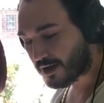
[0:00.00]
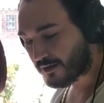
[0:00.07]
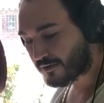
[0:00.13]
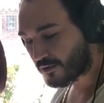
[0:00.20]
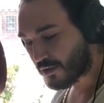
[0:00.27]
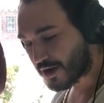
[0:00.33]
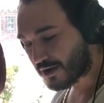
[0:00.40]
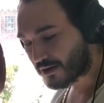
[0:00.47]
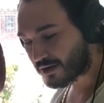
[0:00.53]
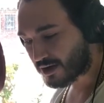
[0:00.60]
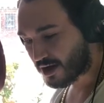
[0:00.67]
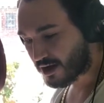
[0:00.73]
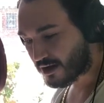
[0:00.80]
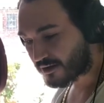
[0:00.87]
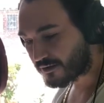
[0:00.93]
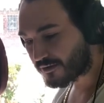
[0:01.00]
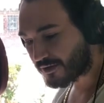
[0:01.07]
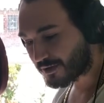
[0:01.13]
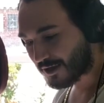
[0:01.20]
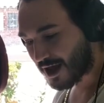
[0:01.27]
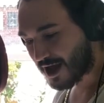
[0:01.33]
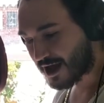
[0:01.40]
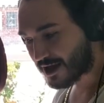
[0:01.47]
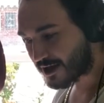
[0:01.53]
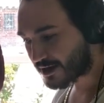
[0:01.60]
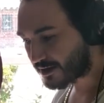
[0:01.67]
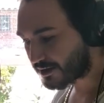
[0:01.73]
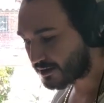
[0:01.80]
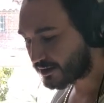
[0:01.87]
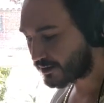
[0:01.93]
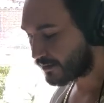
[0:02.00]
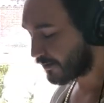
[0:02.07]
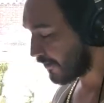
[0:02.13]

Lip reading: of real love lies.